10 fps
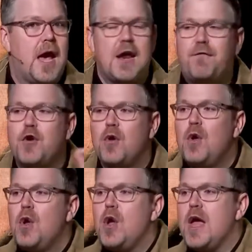And
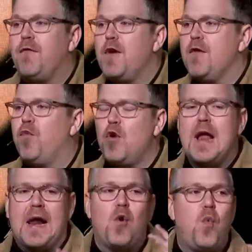if we're
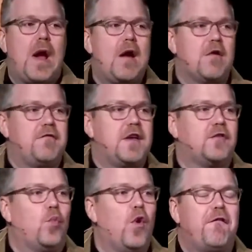not aware of
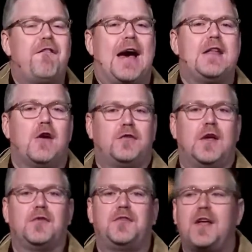this, we'll find
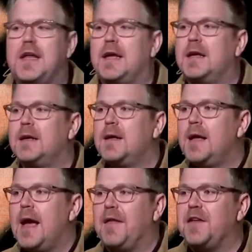ourselves sitting
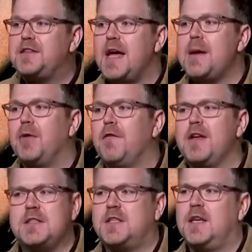at the table of
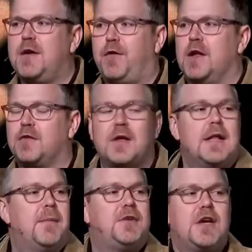insignificance.
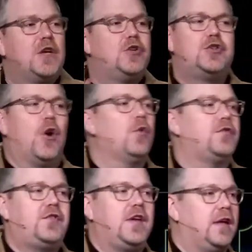Let me tell you, don't
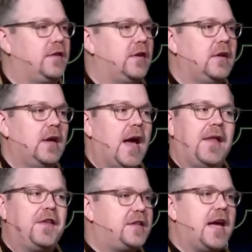sit
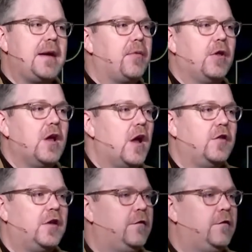at the table of